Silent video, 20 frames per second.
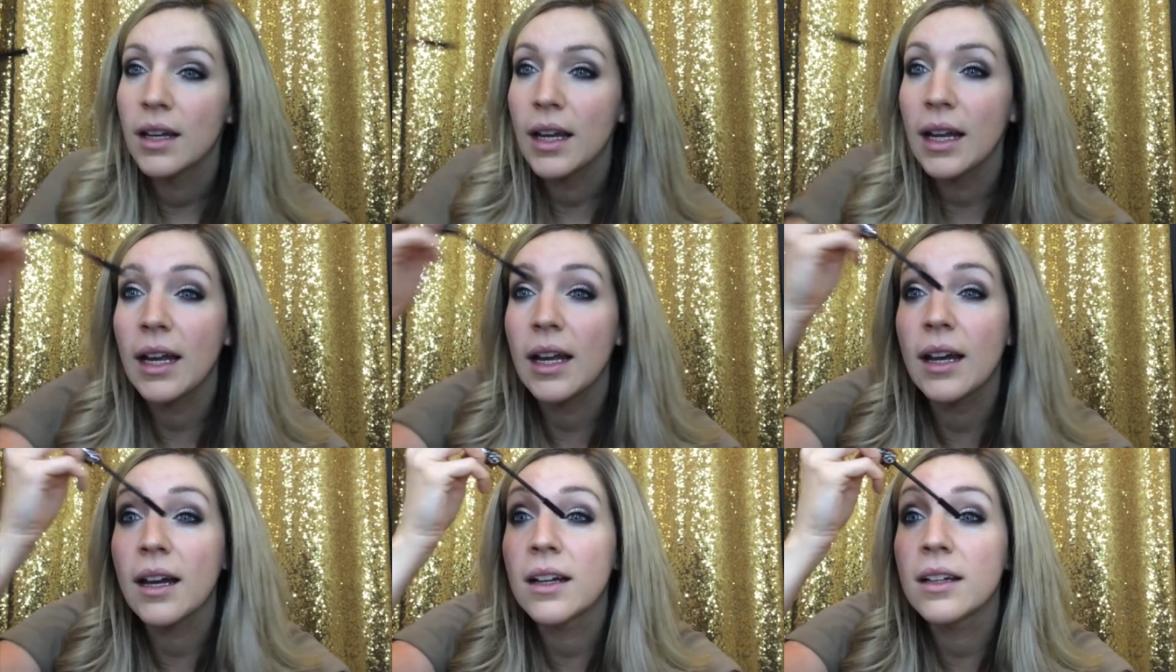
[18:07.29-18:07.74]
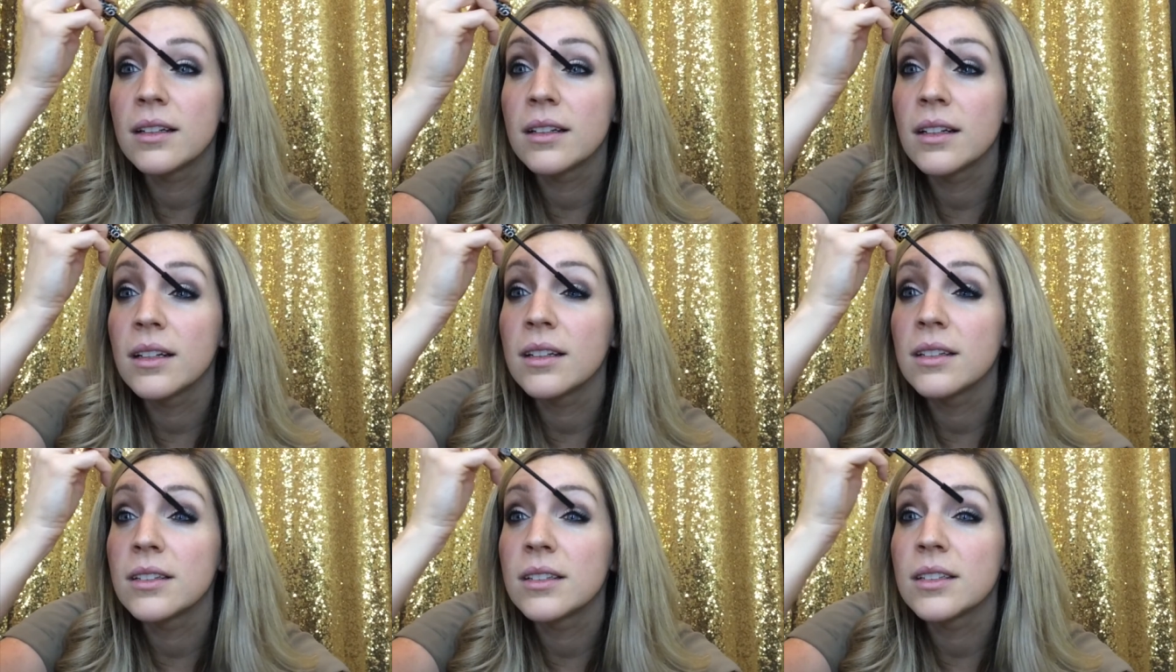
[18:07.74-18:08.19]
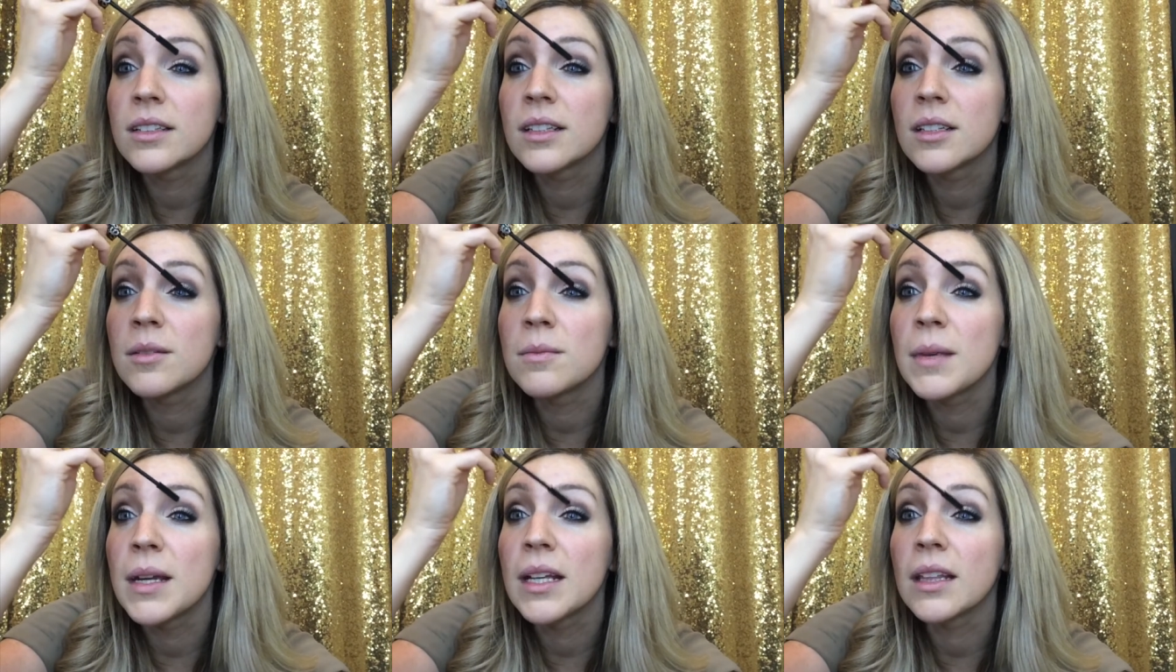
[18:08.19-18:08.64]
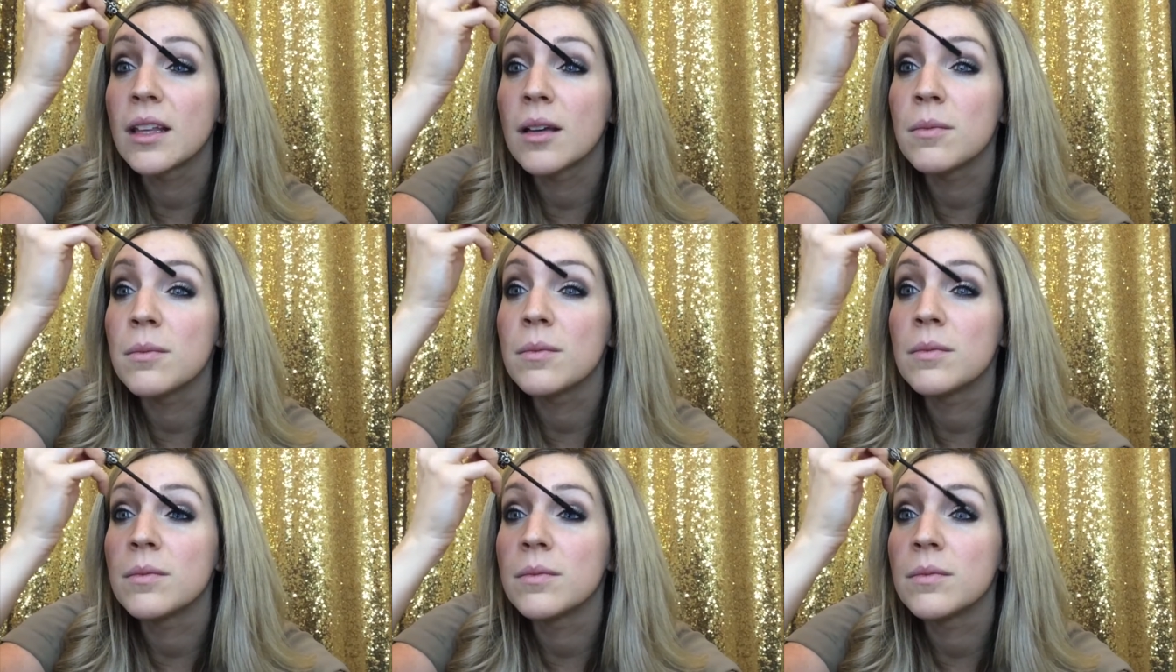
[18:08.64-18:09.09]
and it's just gonna make
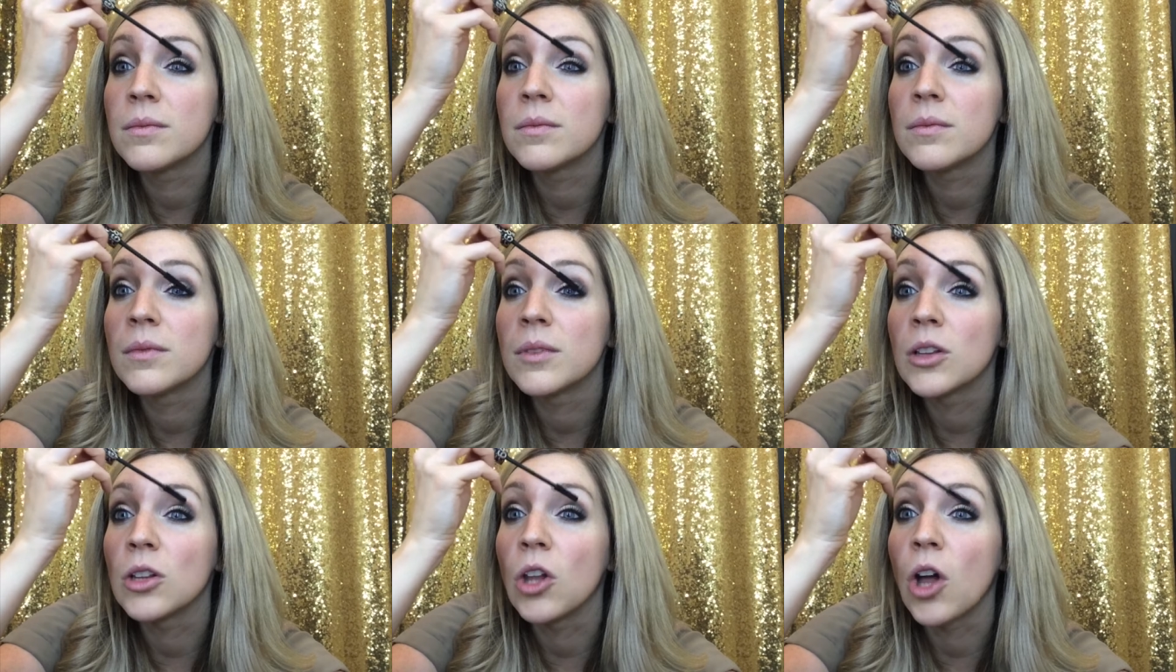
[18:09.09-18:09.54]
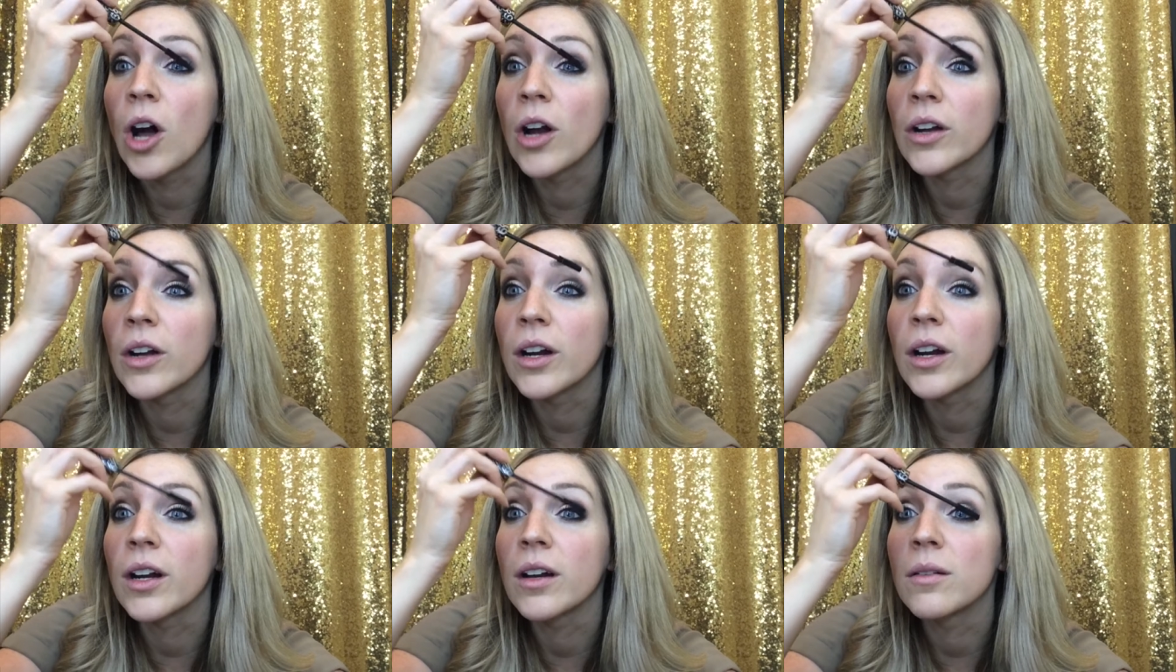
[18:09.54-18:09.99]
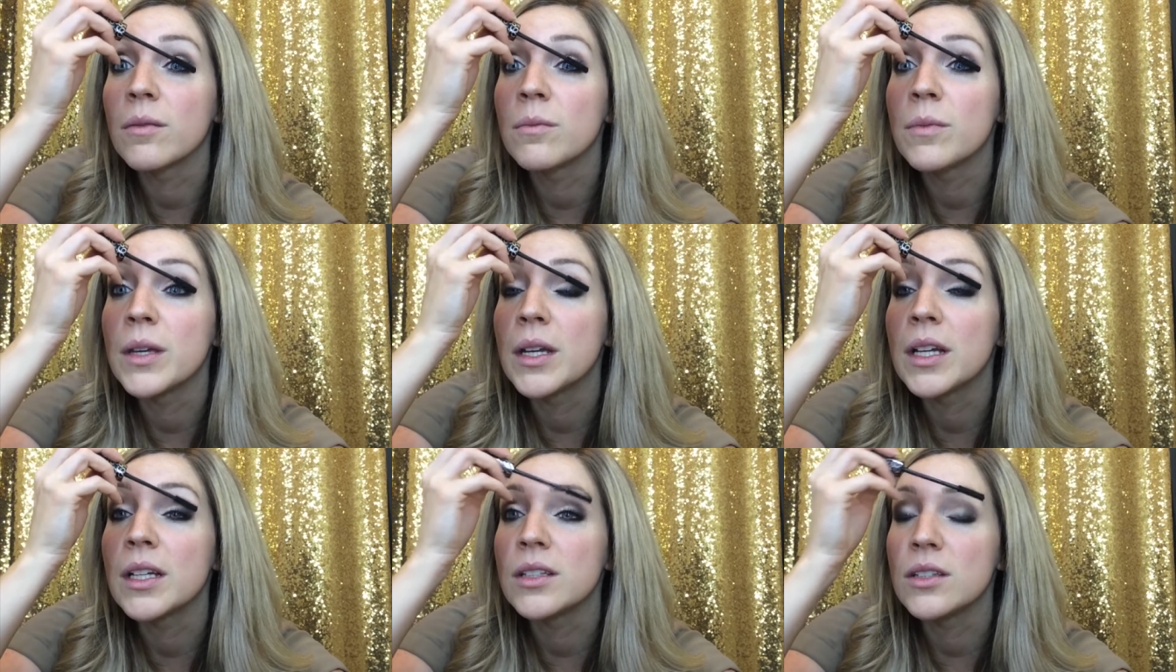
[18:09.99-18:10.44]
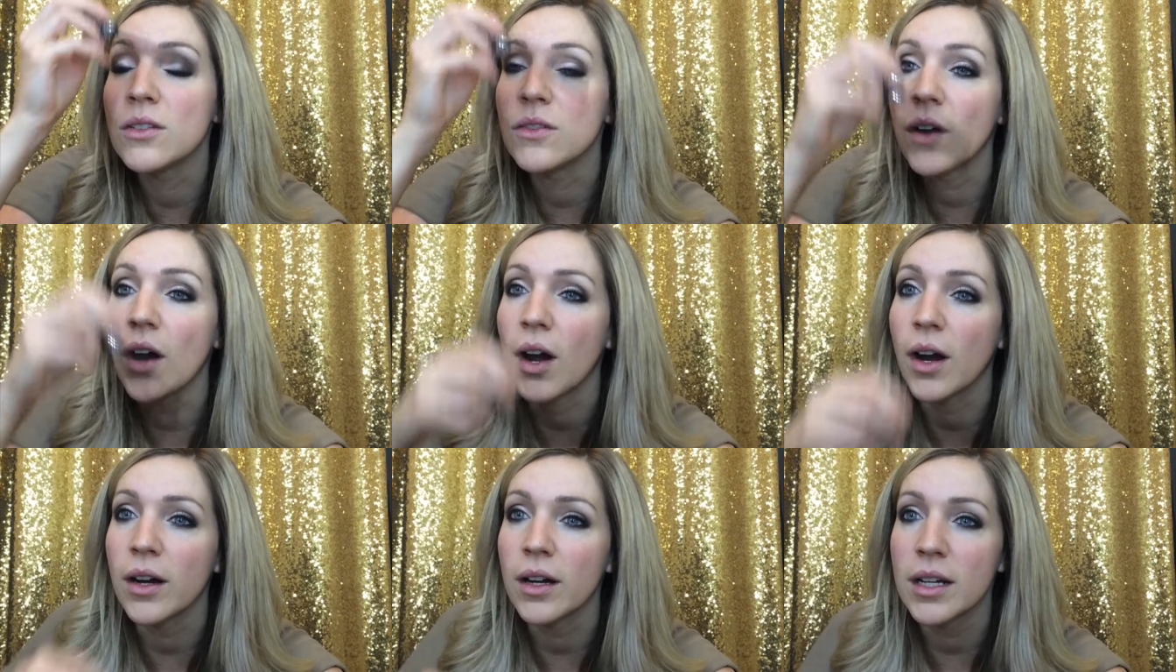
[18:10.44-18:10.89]
them longer because you've
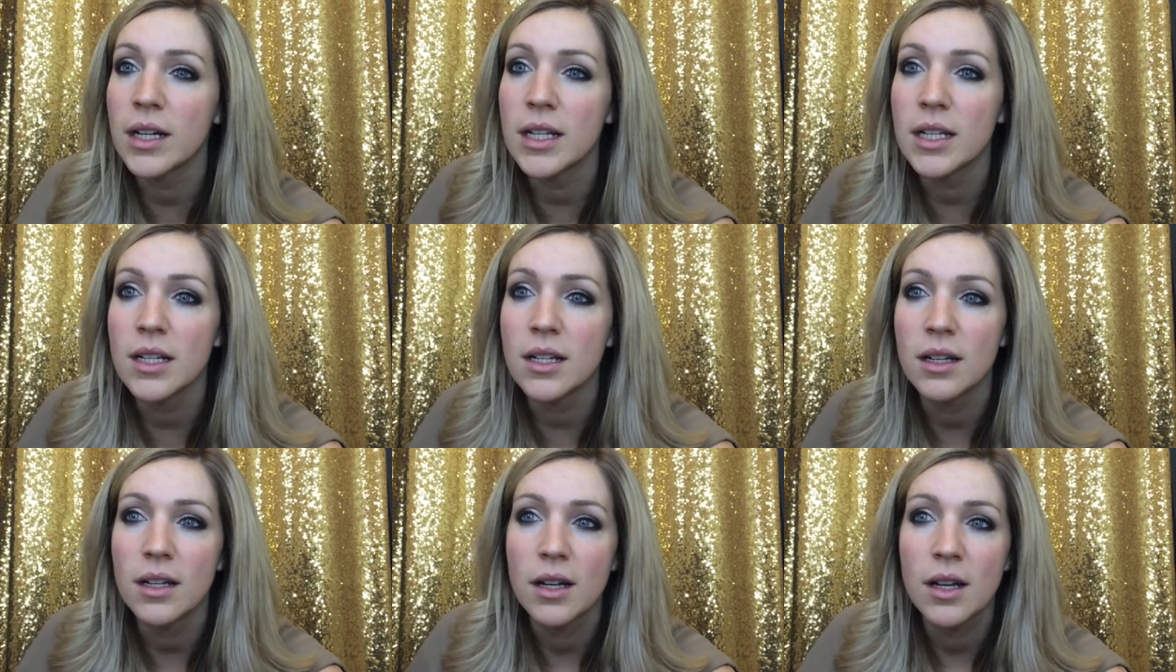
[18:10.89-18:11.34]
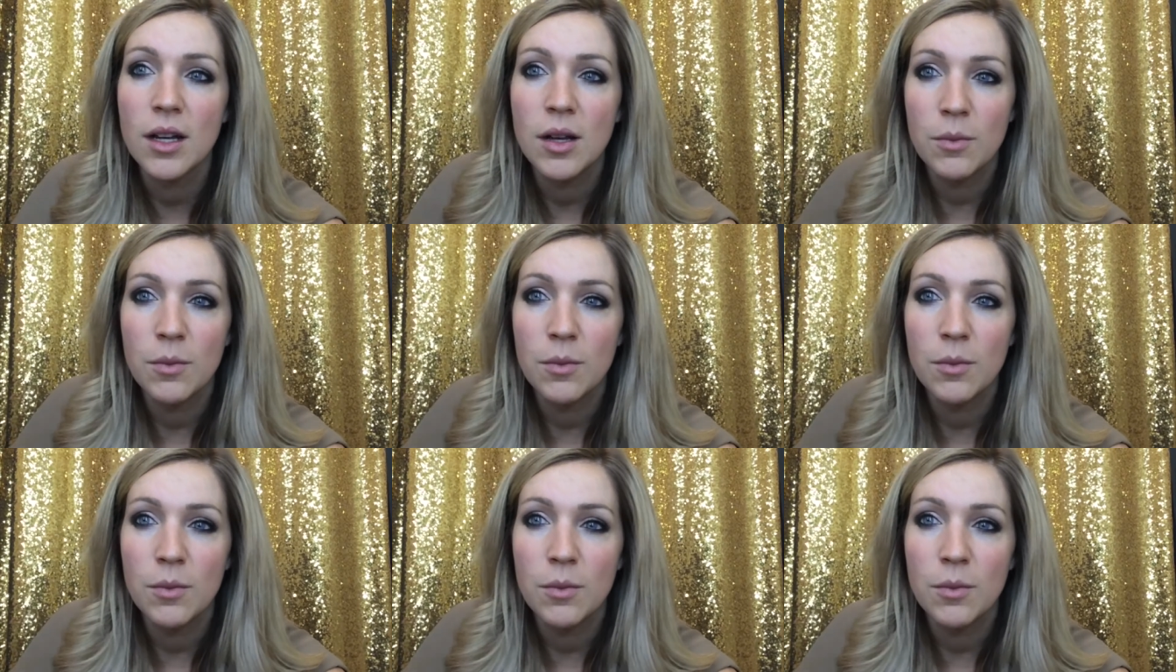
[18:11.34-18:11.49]
already